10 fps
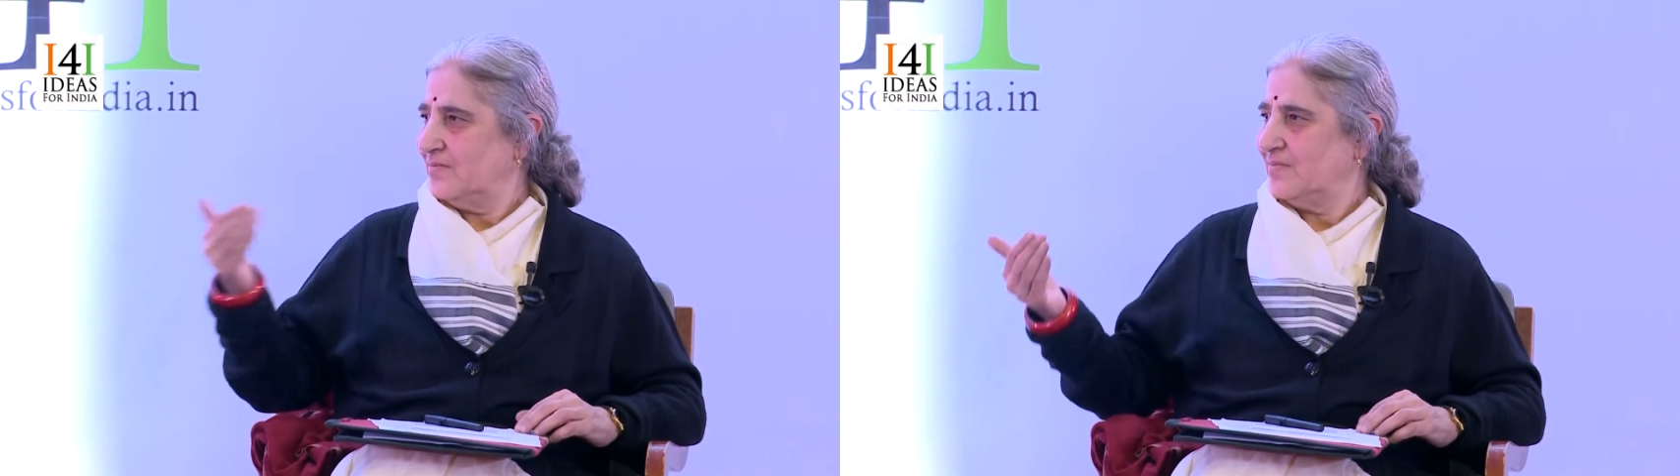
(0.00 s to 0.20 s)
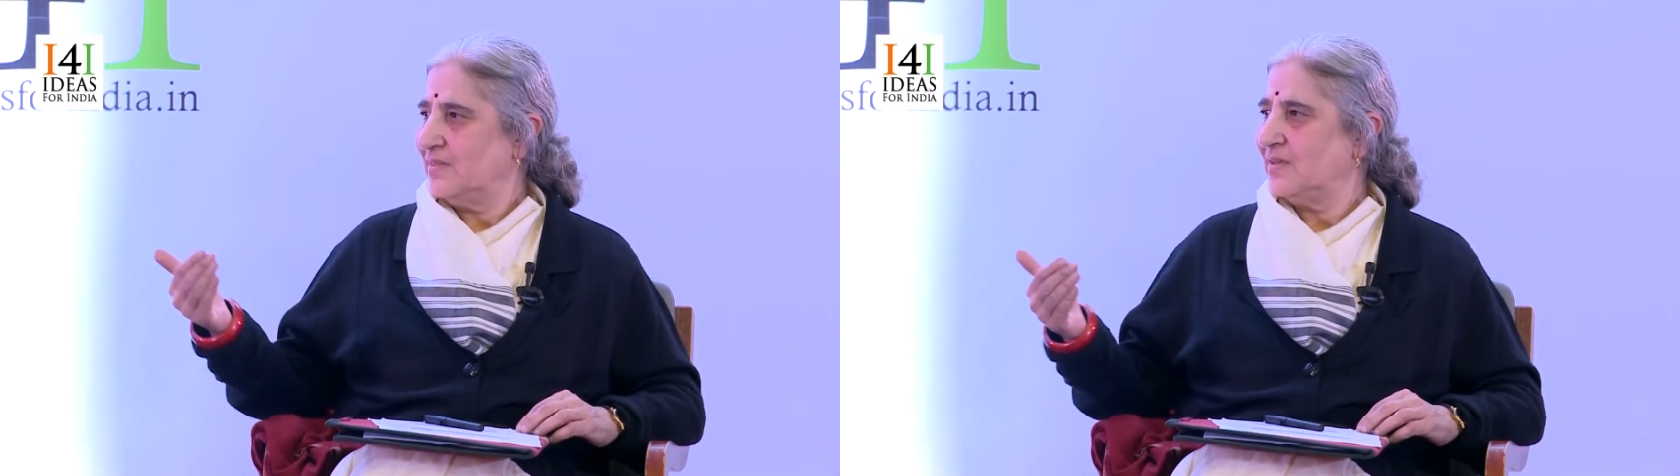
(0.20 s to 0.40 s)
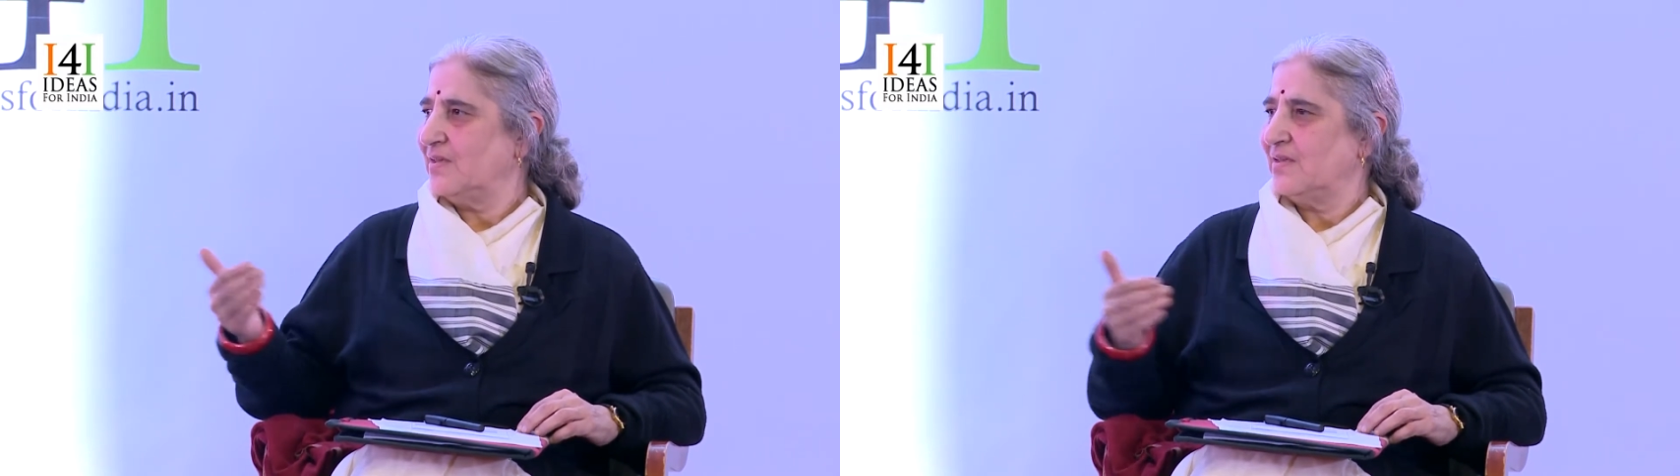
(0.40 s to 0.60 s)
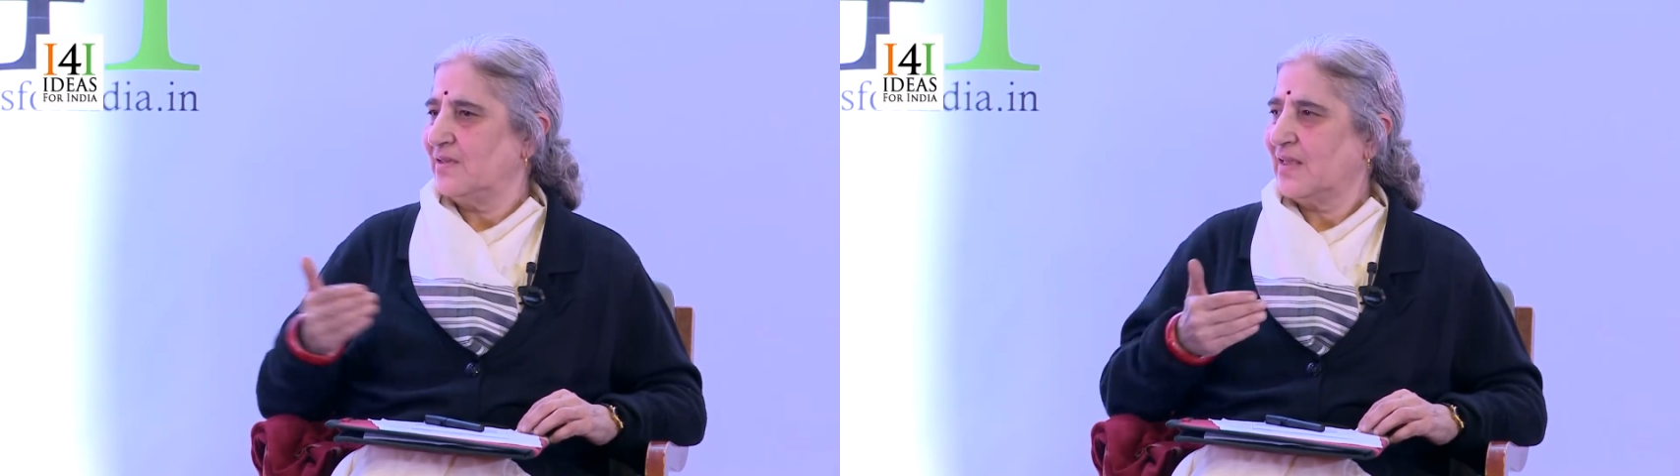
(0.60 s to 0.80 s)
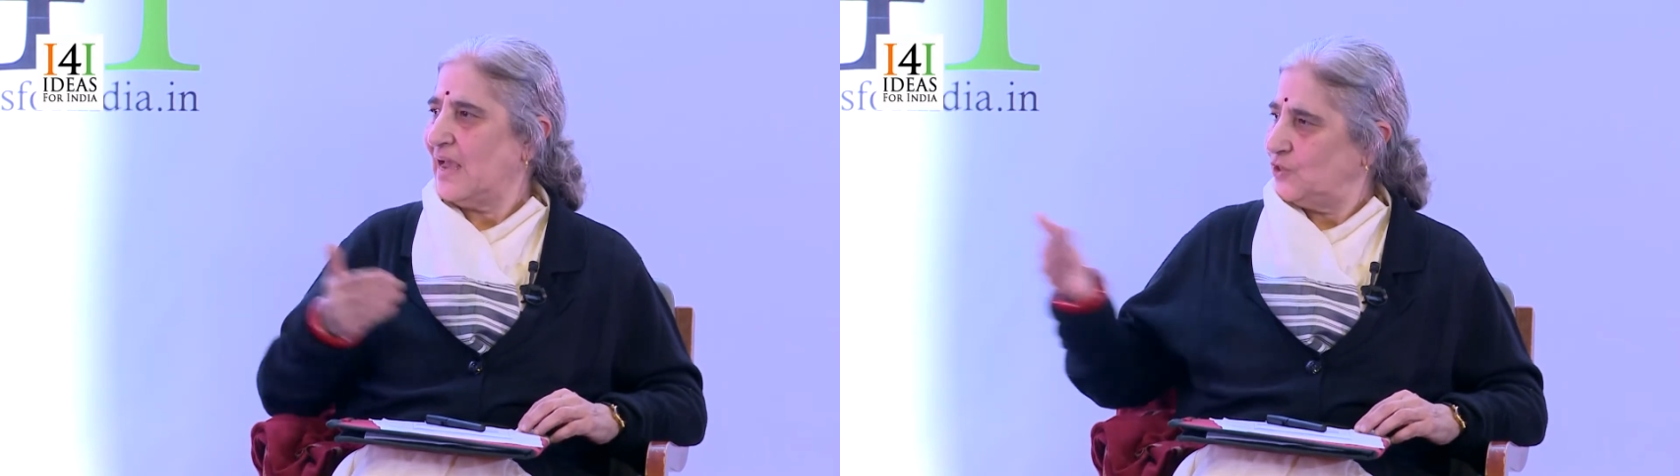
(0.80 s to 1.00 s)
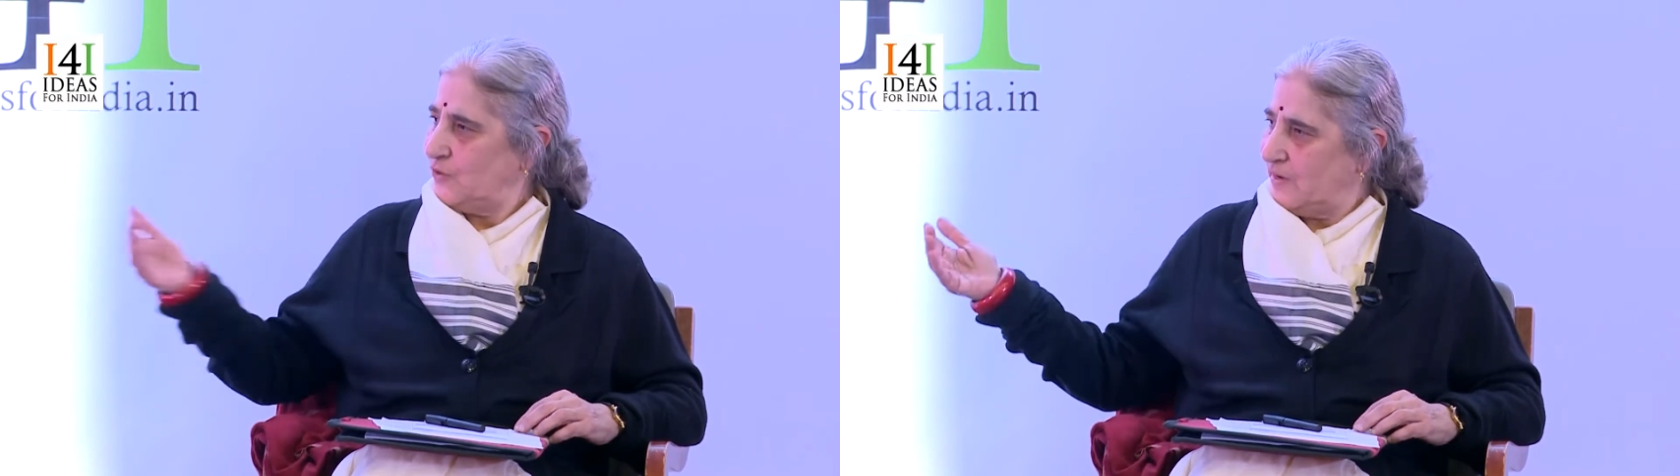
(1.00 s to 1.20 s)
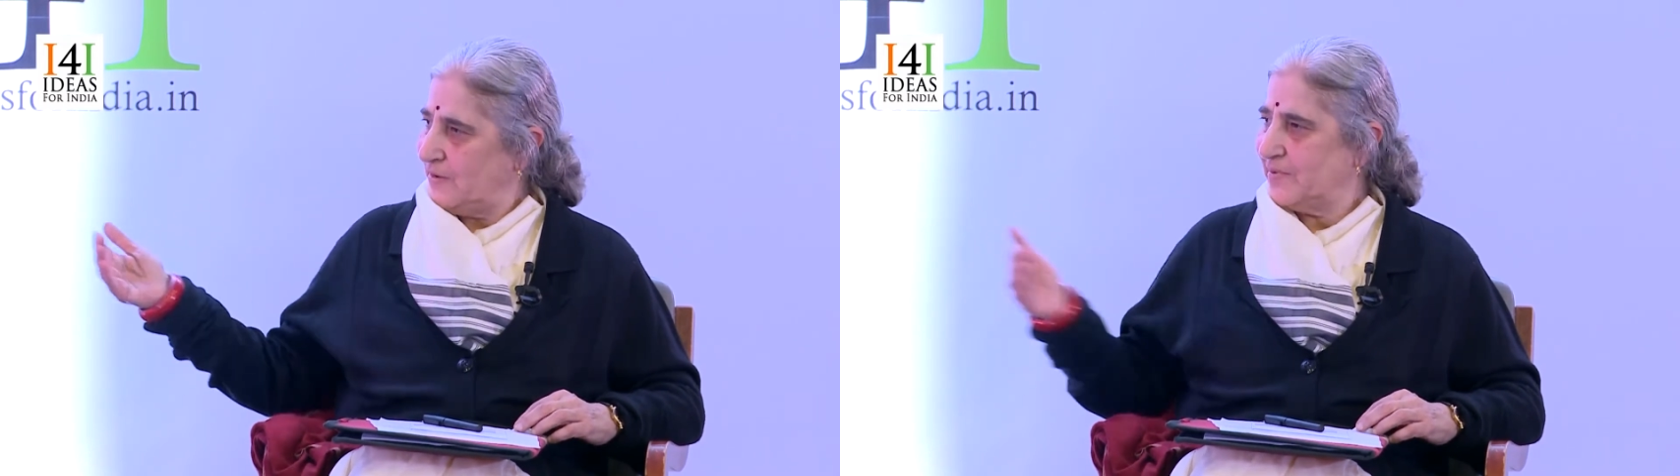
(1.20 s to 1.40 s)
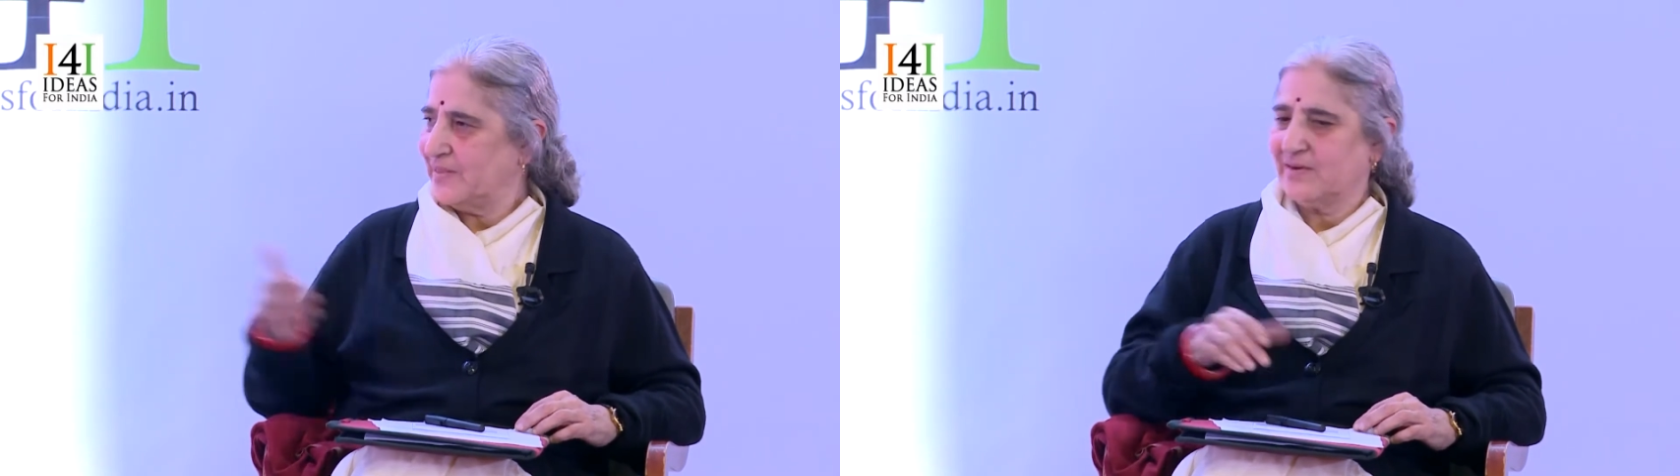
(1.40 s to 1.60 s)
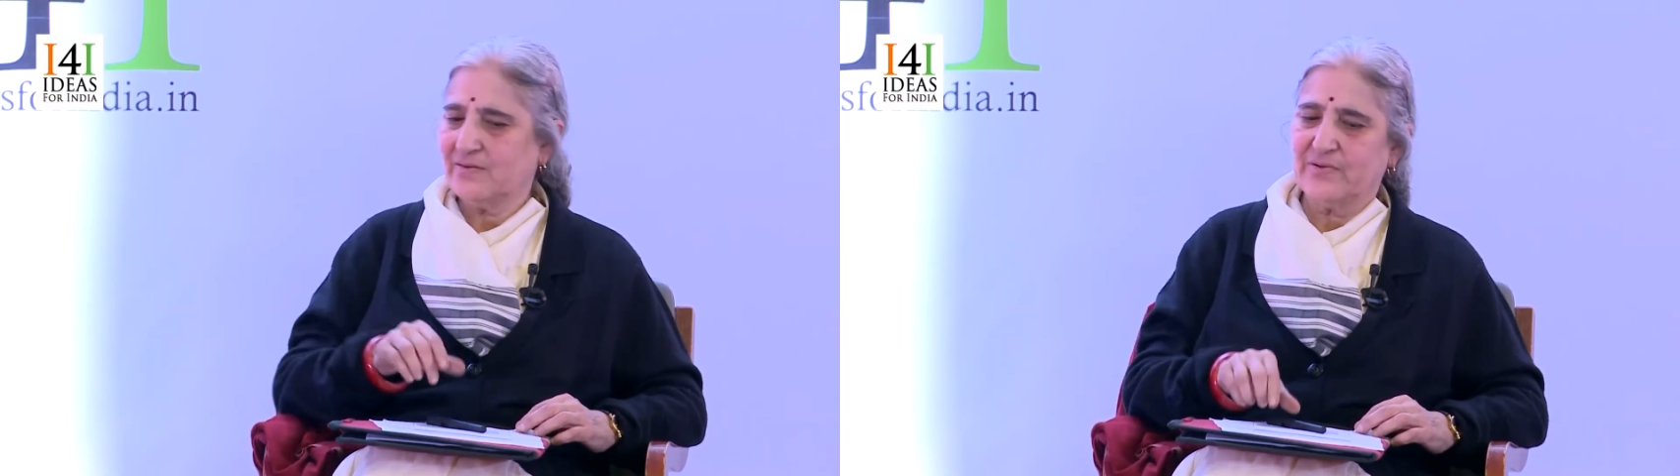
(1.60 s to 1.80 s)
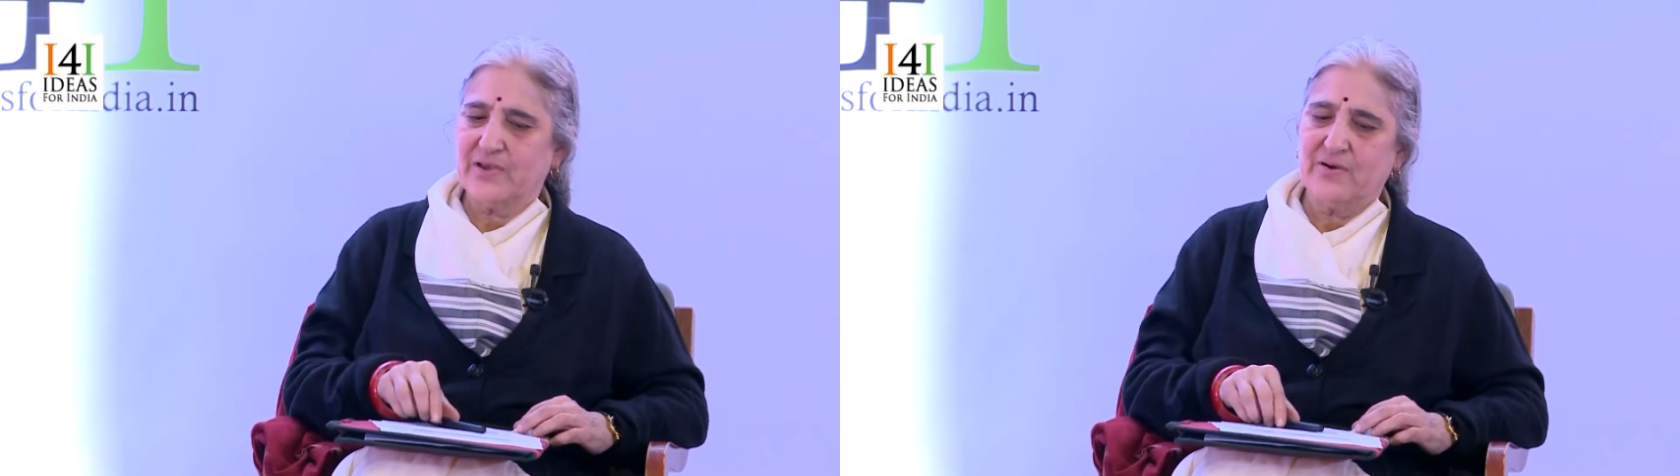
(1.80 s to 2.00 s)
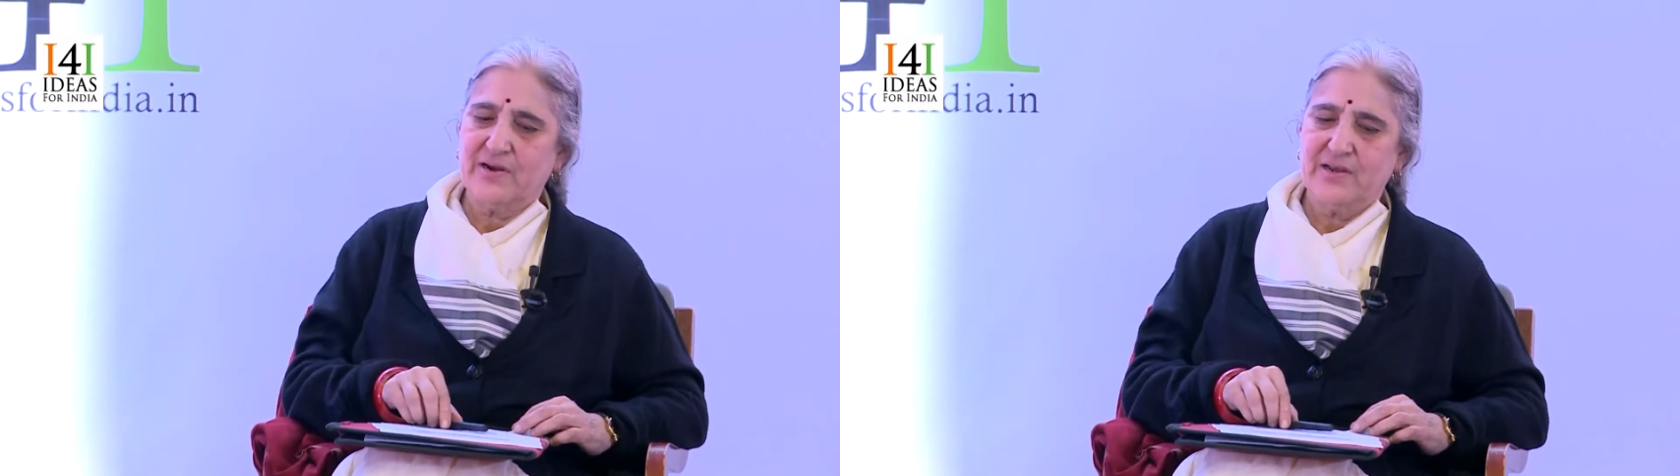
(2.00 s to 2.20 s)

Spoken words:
the casual labor that's going on.